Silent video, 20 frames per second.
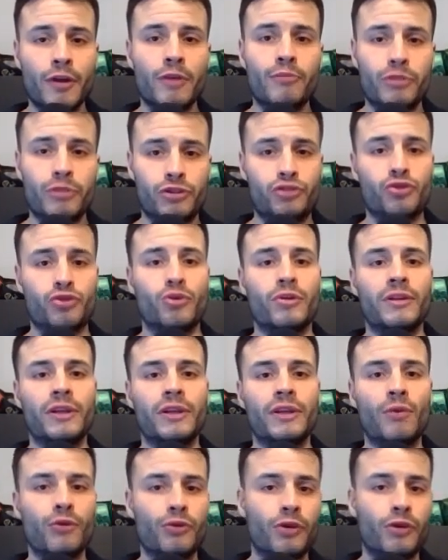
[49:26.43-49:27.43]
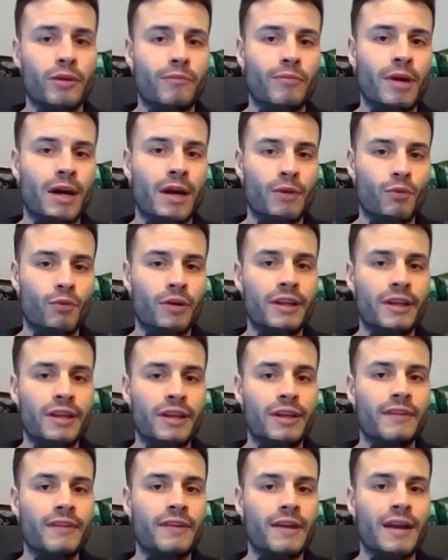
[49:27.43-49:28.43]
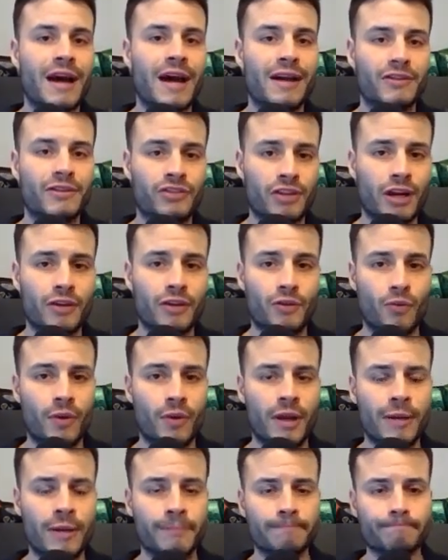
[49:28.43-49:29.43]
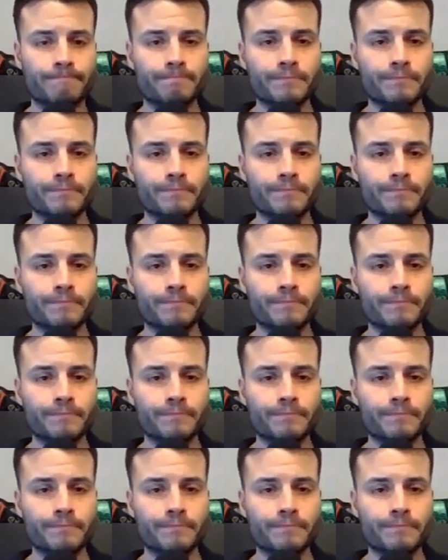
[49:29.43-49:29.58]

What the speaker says: but certainly when you combine what he did outside the ring